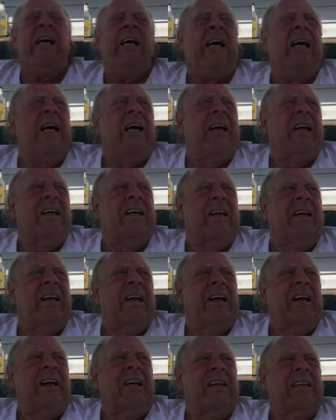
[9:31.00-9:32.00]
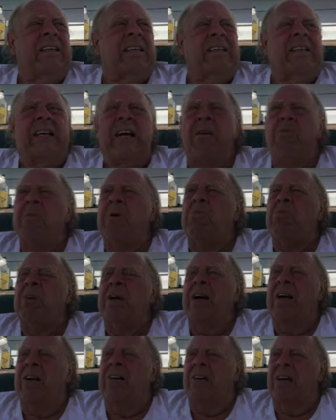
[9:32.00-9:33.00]
And I can't remember
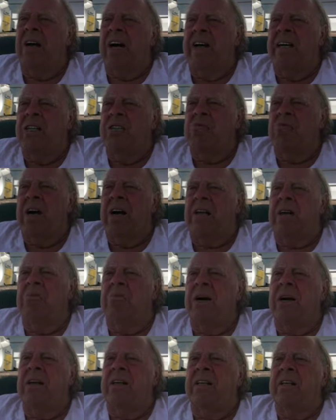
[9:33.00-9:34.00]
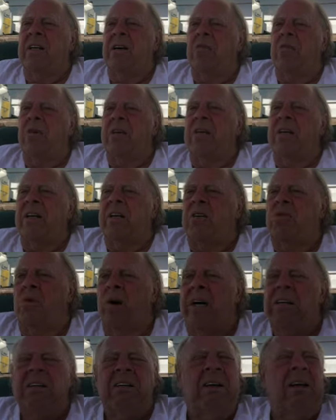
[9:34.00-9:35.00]
the other guy he's recommending, that one that
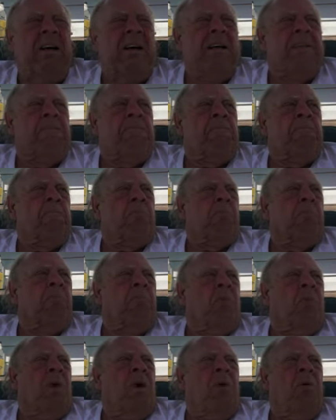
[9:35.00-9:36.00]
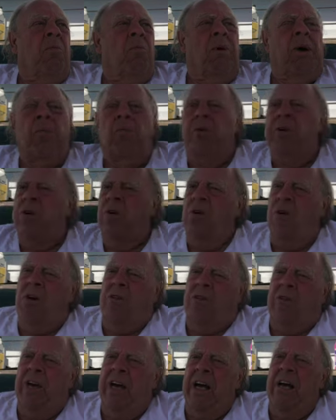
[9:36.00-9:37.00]
quit. But when you
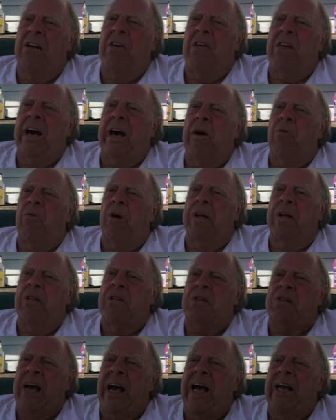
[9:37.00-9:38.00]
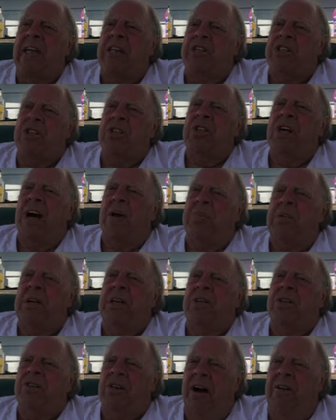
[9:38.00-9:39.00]
look into that, what he's saying is she's not
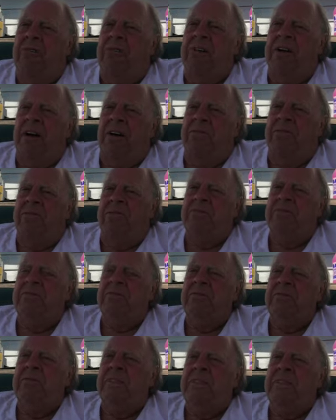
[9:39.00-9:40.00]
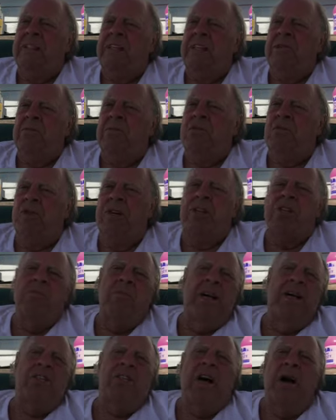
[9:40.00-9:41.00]
being tough enough. Theresa
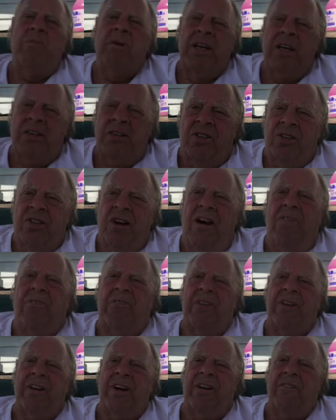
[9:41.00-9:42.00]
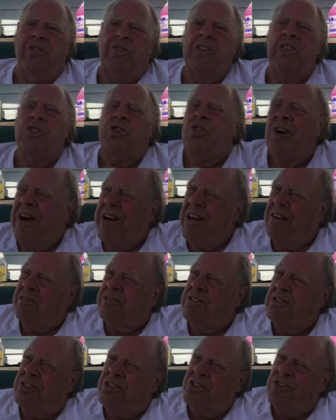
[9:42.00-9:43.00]
May is not being tough enough. She's trying to
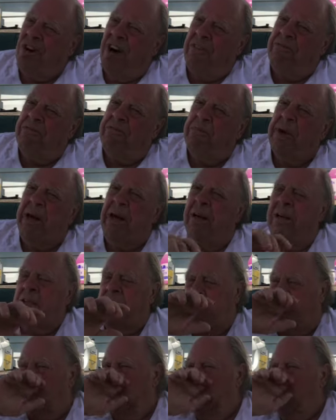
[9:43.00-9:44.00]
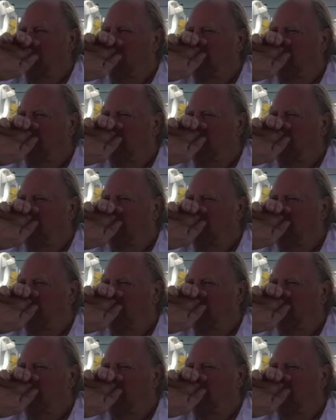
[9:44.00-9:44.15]
soft pedal this thing a